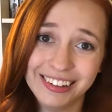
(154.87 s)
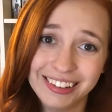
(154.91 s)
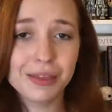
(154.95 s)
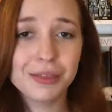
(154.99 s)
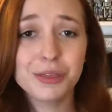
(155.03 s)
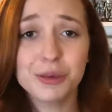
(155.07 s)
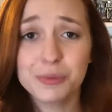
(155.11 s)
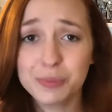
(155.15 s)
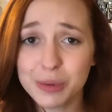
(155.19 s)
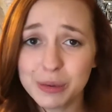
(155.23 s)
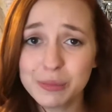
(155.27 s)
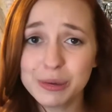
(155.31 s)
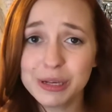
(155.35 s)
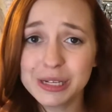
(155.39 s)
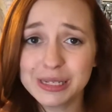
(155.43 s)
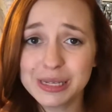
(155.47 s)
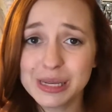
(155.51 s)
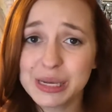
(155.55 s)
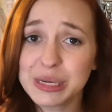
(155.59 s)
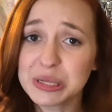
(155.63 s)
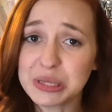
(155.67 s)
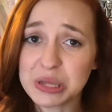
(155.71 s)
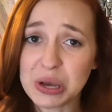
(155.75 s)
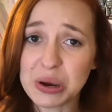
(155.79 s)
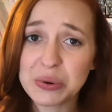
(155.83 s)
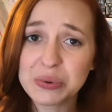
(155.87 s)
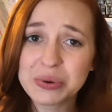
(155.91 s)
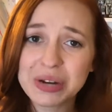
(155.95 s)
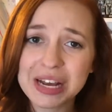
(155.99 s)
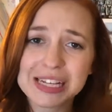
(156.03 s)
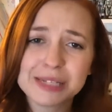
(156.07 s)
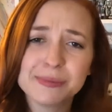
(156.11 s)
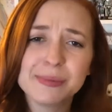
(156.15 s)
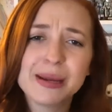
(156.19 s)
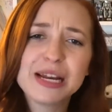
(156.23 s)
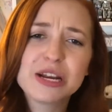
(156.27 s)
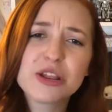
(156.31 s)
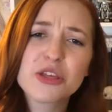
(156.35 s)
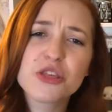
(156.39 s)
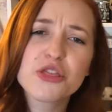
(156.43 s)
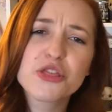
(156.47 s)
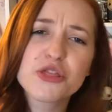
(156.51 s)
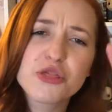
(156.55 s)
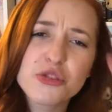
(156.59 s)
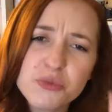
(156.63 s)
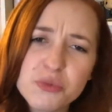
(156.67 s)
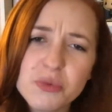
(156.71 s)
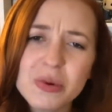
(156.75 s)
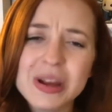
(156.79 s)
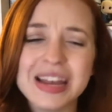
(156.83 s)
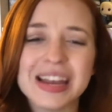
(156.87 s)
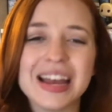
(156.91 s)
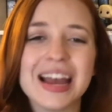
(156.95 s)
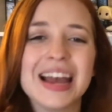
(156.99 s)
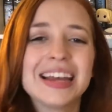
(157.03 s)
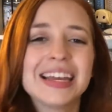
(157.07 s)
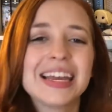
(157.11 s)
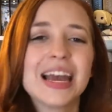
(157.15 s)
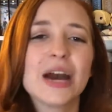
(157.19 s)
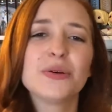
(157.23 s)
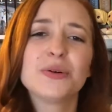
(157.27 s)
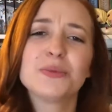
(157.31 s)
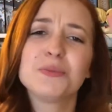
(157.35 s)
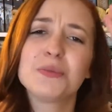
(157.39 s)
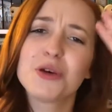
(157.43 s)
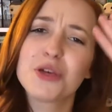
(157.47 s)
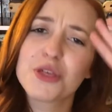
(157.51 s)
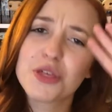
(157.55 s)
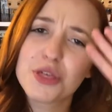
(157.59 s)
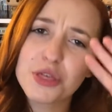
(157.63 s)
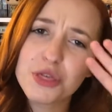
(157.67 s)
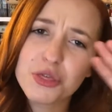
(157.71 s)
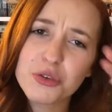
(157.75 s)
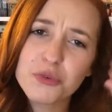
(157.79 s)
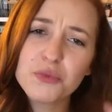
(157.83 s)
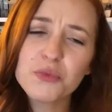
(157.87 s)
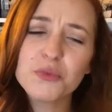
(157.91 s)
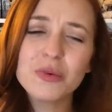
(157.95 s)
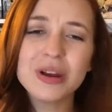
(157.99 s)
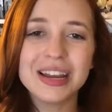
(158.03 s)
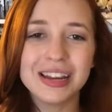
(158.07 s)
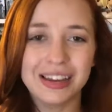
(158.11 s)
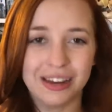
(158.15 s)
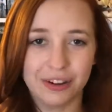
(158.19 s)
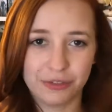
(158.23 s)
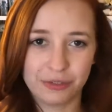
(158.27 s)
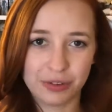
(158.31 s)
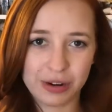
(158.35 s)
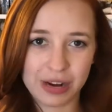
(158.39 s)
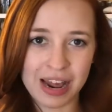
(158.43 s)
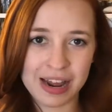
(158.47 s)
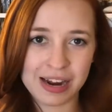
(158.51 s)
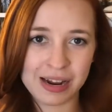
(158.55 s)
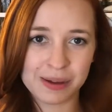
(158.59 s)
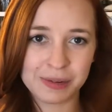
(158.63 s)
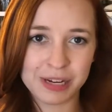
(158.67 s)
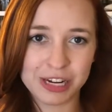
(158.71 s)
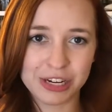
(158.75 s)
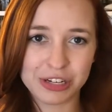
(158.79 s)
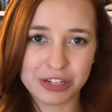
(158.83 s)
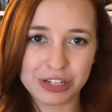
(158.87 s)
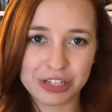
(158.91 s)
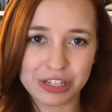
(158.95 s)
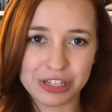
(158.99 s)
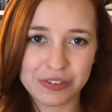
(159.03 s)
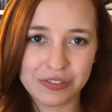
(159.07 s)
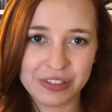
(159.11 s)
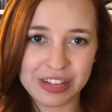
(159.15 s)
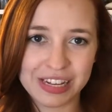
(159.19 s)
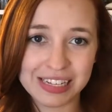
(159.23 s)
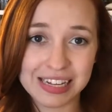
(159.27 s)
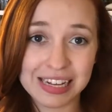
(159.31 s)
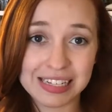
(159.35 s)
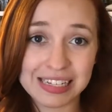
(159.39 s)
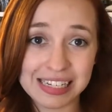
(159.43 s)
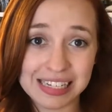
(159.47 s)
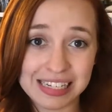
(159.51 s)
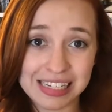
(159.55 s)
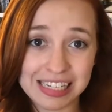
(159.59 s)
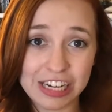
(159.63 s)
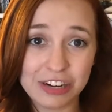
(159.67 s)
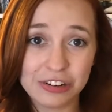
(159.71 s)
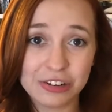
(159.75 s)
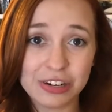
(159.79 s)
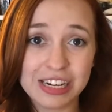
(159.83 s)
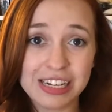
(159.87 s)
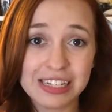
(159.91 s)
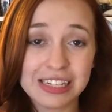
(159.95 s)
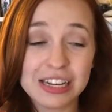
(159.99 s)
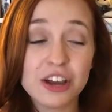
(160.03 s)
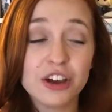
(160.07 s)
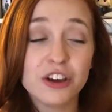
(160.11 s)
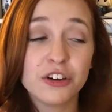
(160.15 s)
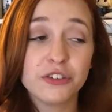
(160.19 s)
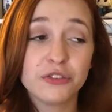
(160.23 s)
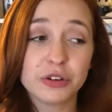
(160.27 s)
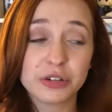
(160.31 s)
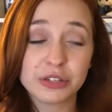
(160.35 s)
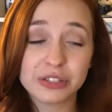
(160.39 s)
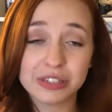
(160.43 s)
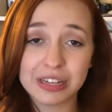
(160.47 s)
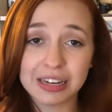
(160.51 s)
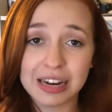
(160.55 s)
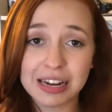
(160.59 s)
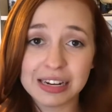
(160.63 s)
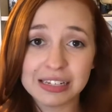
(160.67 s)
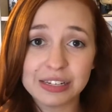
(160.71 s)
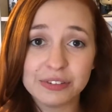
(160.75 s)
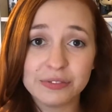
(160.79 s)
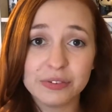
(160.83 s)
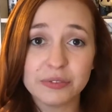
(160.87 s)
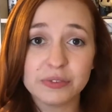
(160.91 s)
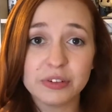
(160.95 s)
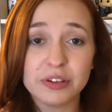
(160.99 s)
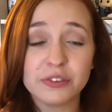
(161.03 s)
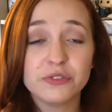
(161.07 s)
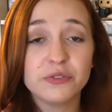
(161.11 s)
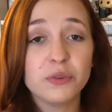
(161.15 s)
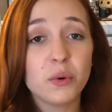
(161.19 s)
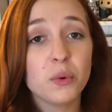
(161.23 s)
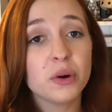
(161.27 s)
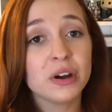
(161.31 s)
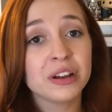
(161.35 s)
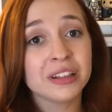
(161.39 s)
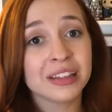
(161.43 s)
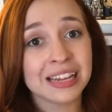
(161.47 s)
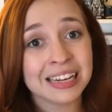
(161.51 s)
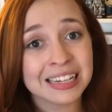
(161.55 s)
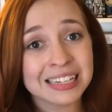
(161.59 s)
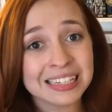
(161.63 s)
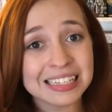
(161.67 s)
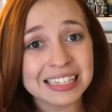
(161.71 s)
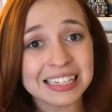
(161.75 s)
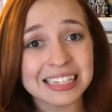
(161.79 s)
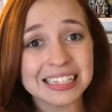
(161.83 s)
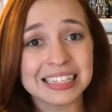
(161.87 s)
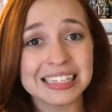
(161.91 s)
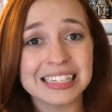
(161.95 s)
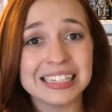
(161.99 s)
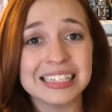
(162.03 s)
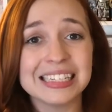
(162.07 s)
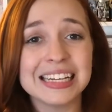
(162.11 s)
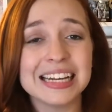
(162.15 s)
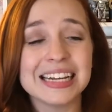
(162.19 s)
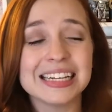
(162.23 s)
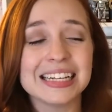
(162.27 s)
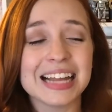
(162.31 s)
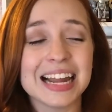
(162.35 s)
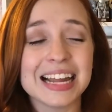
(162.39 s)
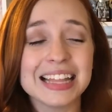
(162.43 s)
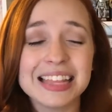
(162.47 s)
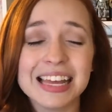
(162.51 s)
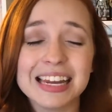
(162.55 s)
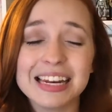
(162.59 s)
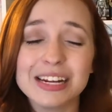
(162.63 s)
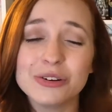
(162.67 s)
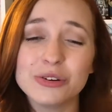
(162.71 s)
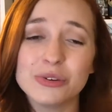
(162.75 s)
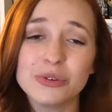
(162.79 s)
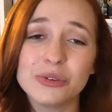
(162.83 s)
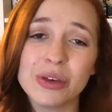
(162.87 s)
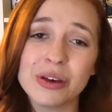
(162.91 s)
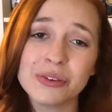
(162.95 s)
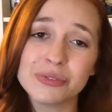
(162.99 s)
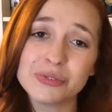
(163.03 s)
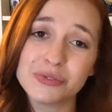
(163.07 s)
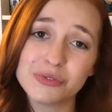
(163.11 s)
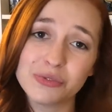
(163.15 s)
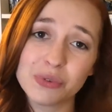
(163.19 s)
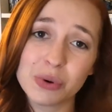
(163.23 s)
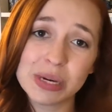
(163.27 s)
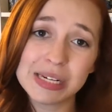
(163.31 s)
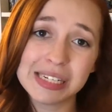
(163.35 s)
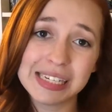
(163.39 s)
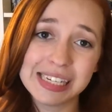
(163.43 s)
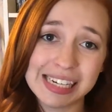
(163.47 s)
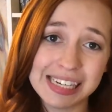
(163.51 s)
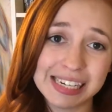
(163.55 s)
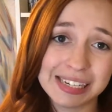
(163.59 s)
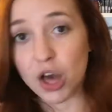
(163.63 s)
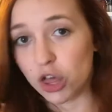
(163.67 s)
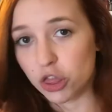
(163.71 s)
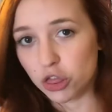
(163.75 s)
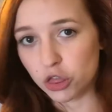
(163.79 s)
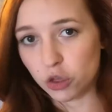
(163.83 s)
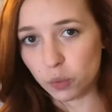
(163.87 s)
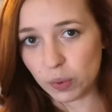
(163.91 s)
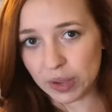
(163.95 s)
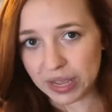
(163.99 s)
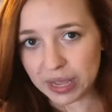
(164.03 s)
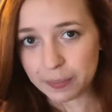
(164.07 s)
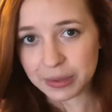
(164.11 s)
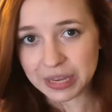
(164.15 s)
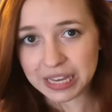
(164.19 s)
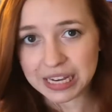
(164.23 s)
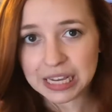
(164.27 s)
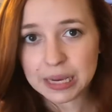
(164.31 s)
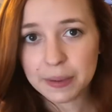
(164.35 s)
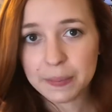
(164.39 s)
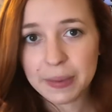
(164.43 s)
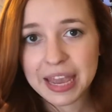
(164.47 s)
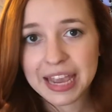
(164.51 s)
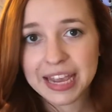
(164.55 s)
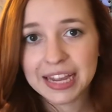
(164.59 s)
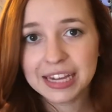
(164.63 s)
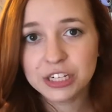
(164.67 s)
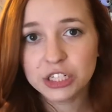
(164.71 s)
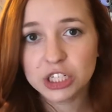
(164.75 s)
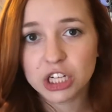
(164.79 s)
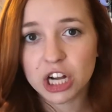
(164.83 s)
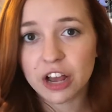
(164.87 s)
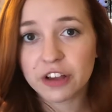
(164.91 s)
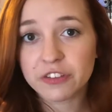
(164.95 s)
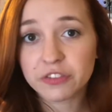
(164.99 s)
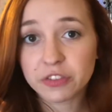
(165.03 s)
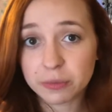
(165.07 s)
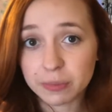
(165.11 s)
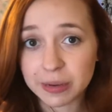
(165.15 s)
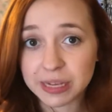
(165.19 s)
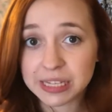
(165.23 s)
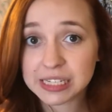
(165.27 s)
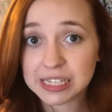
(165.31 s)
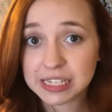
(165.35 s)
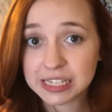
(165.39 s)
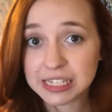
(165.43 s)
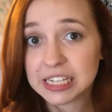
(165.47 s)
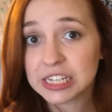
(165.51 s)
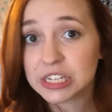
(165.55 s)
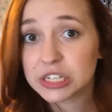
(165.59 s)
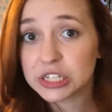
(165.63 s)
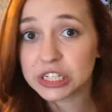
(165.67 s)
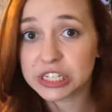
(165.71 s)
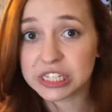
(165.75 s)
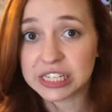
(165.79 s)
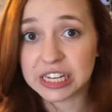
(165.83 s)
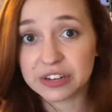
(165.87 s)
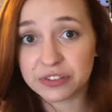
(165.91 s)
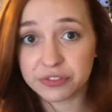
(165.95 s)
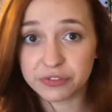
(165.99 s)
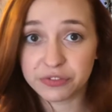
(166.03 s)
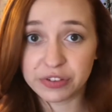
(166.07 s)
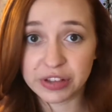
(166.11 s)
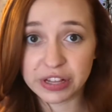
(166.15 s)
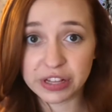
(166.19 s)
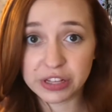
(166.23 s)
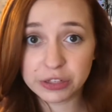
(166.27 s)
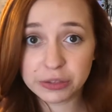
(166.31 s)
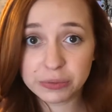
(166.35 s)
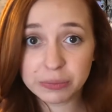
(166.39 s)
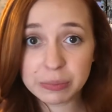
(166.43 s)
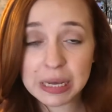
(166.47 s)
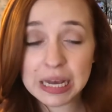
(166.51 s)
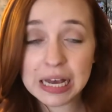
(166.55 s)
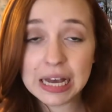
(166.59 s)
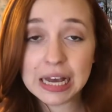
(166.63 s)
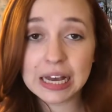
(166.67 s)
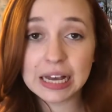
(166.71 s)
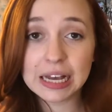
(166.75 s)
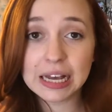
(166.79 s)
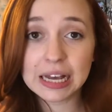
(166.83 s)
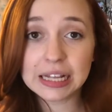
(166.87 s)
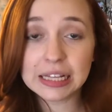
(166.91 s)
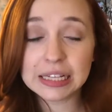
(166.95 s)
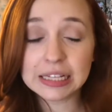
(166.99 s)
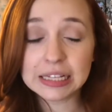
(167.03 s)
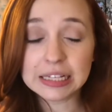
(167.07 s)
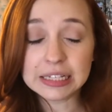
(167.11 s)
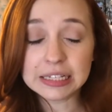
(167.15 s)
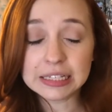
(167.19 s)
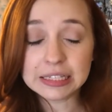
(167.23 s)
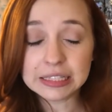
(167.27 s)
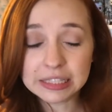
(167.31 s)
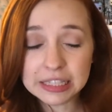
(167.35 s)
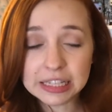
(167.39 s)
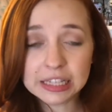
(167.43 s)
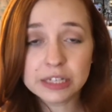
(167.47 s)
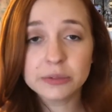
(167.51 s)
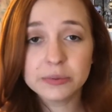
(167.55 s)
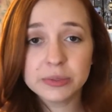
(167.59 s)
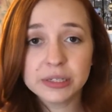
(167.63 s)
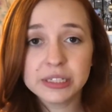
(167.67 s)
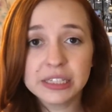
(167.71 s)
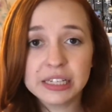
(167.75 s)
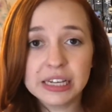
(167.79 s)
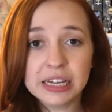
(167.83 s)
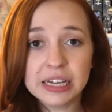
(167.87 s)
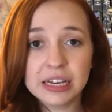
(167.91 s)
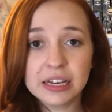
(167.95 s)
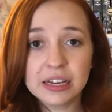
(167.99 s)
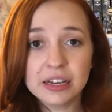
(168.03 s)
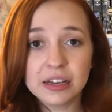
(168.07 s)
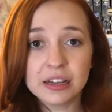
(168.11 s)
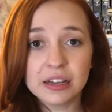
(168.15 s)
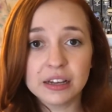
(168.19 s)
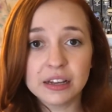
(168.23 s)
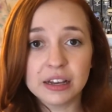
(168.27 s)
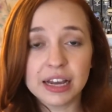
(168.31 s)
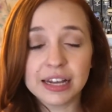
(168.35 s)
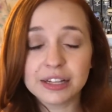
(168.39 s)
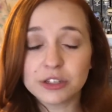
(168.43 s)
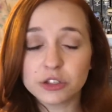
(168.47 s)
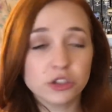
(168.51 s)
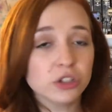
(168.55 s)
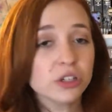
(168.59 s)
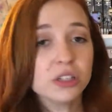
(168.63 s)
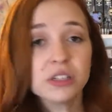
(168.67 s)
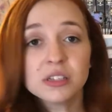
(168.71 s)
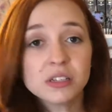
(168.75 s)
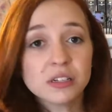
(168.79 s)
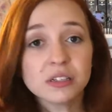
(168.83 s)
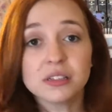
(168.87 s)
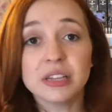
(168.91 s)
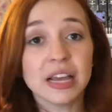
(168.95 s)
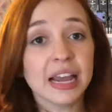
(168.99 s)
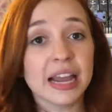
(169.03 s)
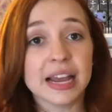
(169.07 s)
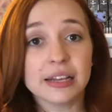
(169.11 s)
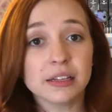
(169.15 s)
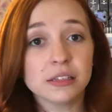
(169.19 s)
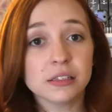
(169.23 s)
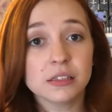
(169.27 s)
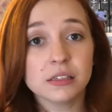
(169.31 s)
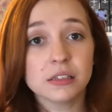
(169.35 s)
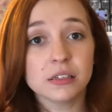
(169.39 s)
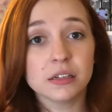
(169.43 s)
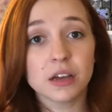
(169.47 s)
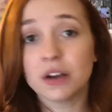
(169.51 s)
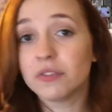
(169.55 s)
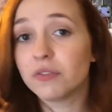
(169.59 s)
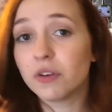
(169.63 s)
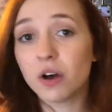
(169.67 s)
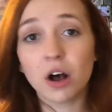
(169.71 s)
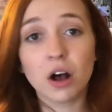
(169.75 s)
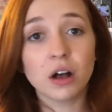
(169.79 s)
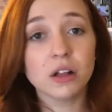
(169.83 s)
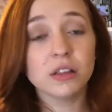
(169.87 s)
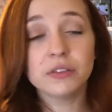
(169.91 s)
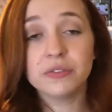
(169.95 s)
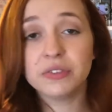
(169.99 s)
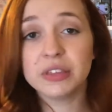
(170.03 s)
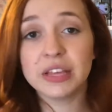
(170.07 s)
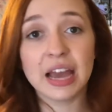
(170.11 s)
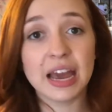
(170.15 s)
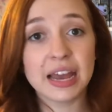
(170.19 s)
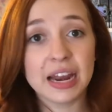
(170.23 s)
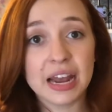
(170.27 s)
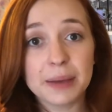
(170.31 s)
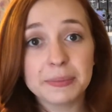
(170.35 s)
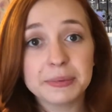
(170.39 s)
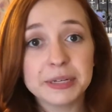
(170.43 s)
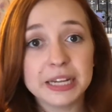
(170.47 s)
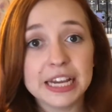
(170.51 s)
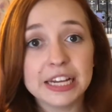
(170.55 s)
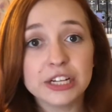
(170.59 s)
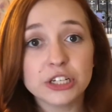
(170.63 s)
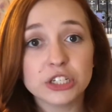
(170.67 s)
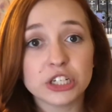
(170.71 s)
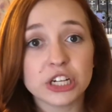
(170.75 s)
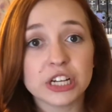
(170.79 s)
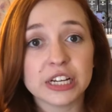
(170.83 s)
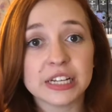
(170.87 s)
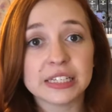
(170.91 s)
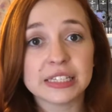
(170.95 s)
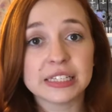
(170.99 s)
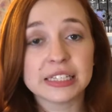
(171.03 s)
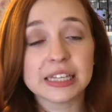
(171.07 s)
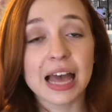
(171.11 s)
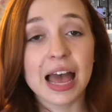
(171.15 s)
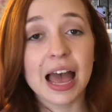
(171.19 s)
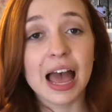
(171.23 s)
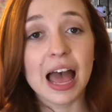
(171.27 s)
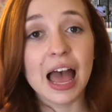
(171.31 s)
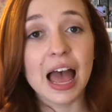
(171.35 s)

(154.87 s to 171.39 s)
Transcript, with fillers: The B B C alone has made three, count them, three different adaptations of this as a series. First in nineteen fifty-four, then in sixty-six, and then in two thousand fourteen. The Wikipedia page of The Musketeers in film, literally, it's just a list of all of the adaptations,